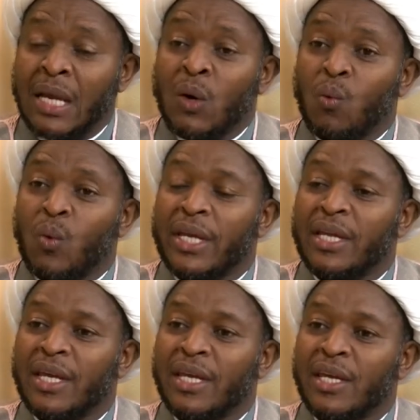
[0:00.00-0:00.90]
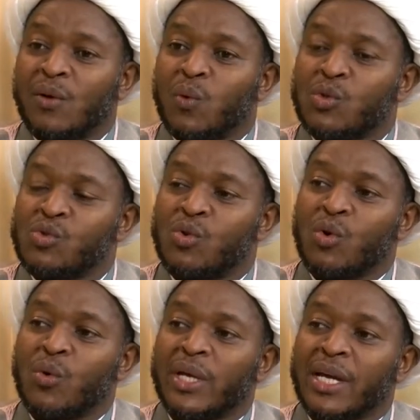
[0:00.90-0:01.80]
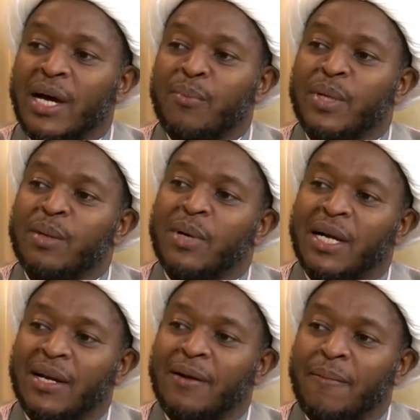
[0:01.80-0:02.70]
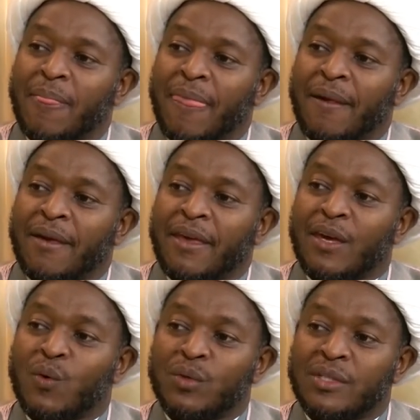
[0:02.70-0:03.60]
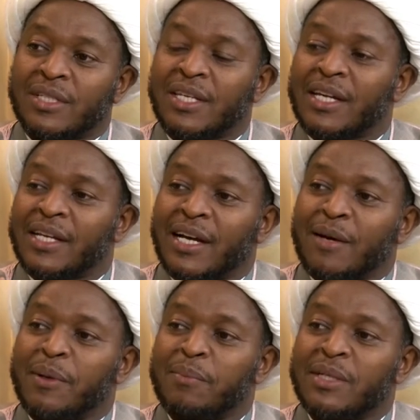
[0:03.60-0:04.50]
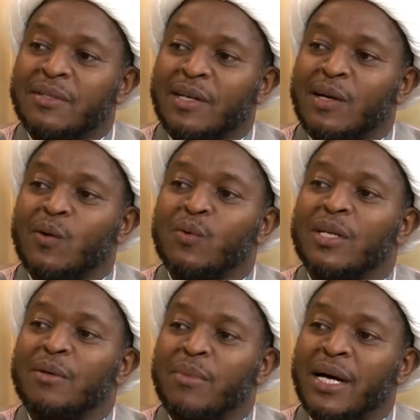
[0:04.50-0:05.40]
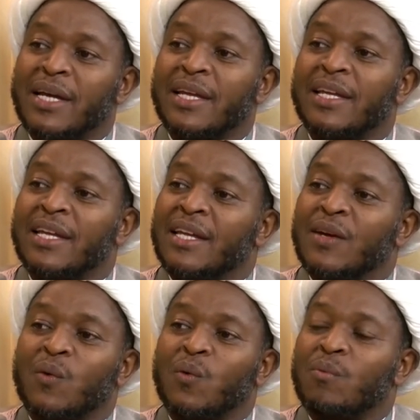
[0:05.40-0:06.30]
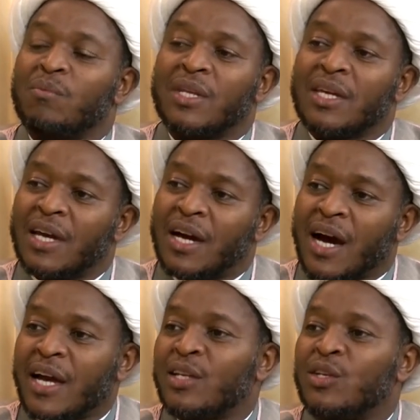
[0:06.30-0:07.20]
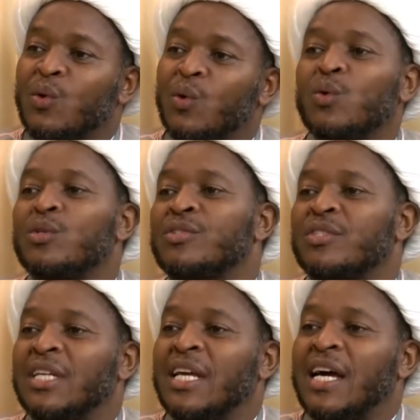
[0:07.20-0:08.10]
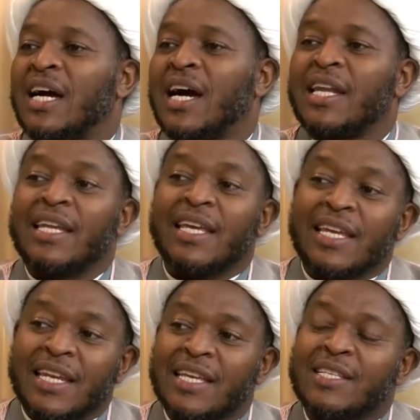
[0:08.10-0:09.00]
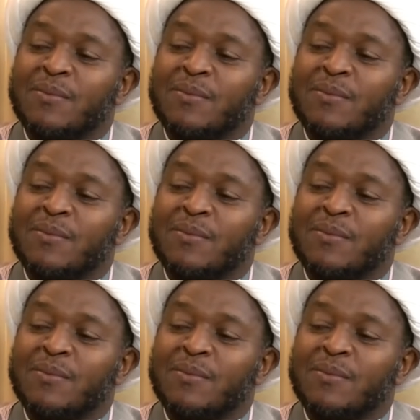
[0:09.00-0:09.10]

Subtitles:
when he was growing up in Makkah, he could see Al-Kaaba being surrounded by the idols. And in his